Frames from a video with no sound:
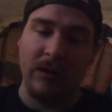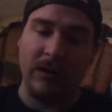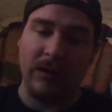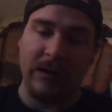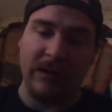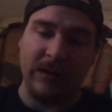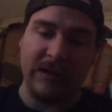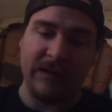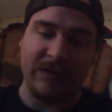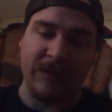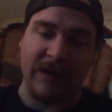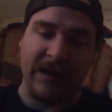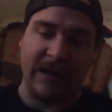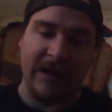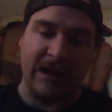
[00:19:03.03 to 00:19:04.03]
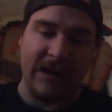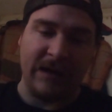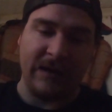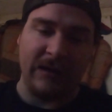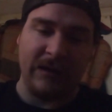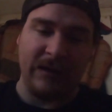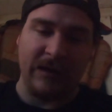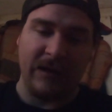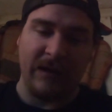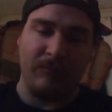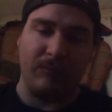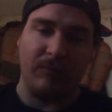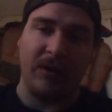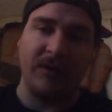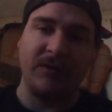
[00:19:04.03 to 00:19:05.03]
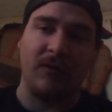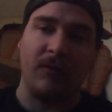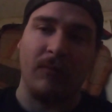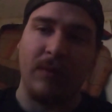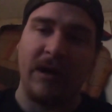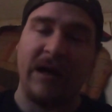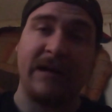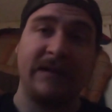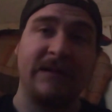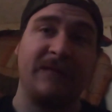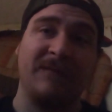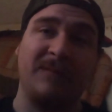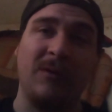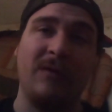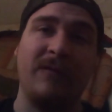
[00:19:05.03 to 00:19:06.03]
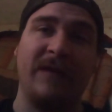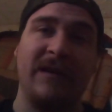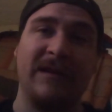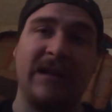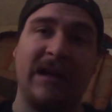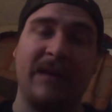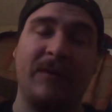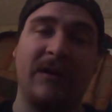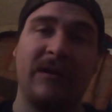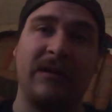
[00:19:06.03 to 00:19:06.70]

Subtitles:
And this one I got in a bundle box of movies that